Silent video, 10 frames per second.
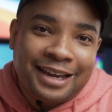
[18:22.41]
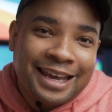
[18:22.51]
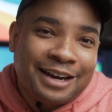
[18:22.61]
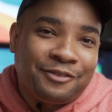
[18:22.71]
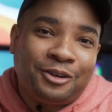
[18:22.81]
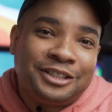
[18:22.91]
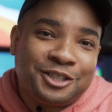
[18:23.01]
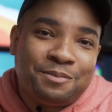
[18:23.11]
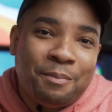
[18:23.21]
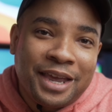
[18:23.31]
and I've only
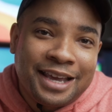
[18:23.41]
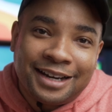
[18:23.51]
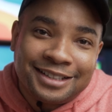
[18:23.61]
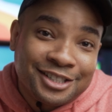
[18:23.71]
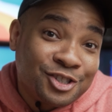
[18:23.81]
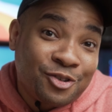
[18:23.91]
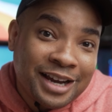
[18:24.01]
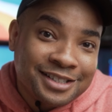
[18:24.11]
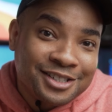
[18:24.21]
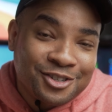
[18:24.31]
just begun to
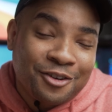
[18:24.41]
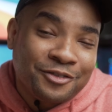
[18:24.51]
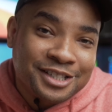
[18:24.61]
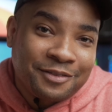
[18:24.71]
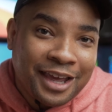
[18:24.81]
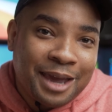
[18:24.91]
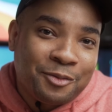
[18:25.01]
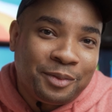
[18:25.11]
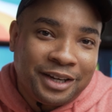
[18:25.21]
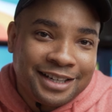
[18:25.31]
scratch the surface of the
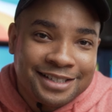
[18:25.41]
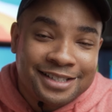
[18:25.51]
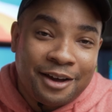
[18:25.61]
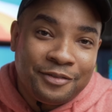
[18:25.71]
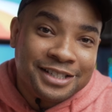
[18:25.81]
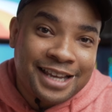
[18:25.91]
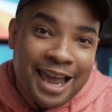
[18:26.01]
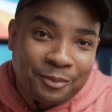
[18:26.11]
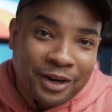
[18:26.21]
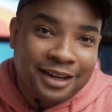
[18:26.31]
capabilities of this
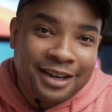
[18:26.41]
camera.